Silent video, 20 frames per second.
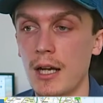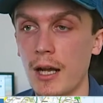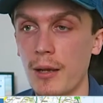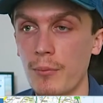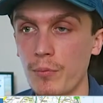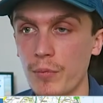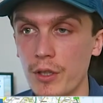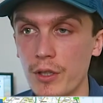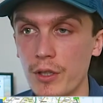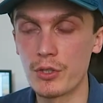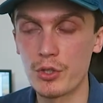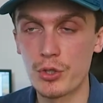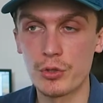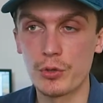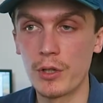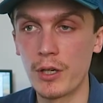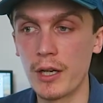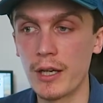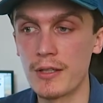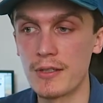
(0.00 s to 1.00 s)
I'm
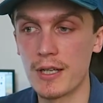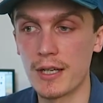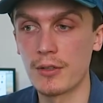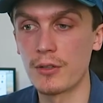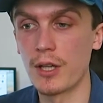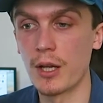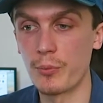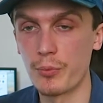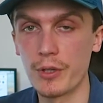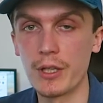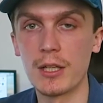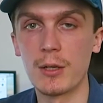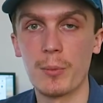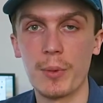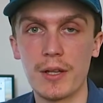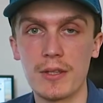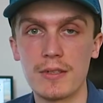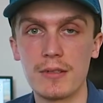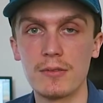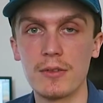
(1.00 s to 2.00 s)
try and tackle that pretty
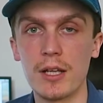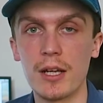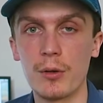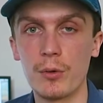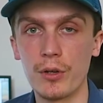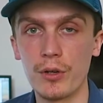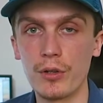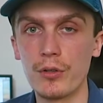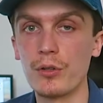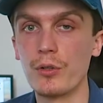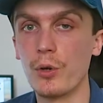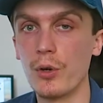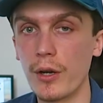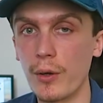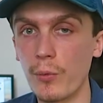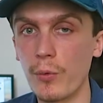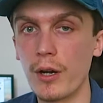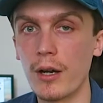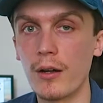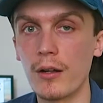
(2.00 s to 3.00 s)
competitively. I want to do
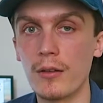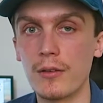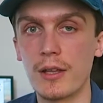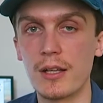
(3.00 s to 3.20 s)
quite well.